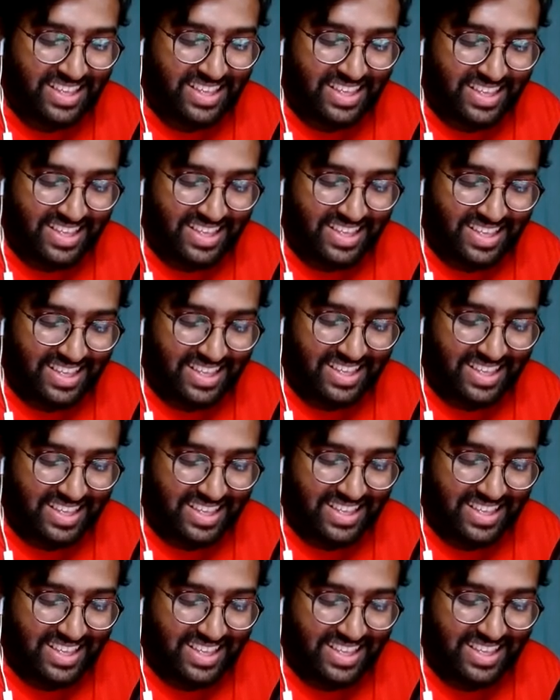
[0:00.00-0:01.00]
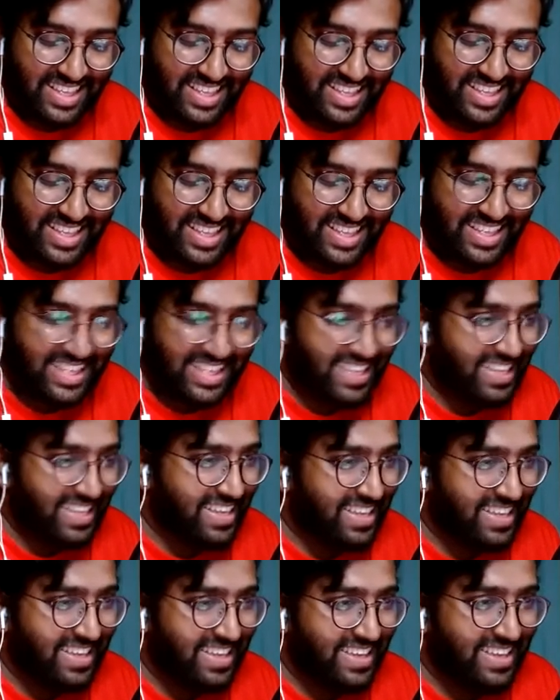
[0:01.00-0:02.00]

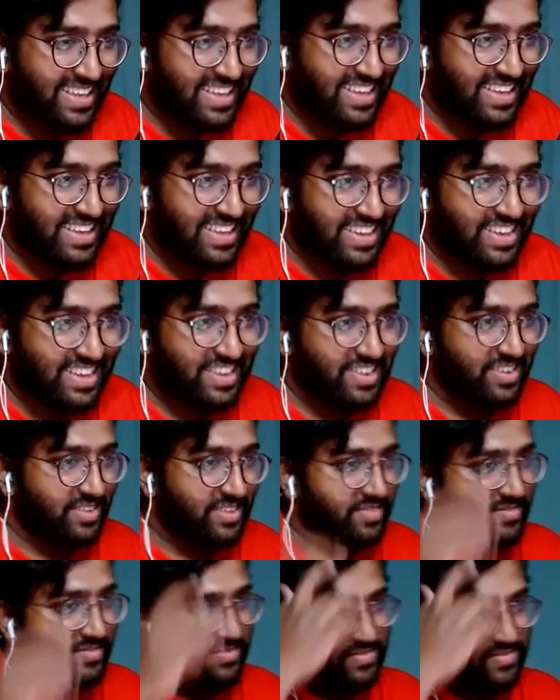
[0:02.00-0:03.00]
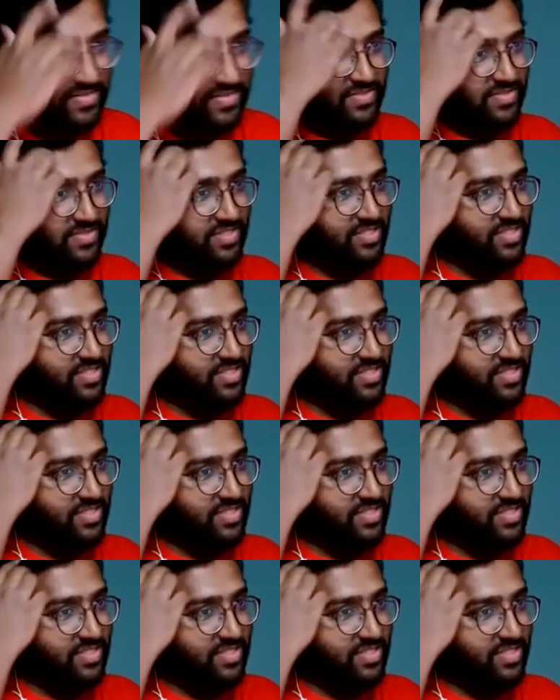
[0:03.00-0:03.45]
(silent)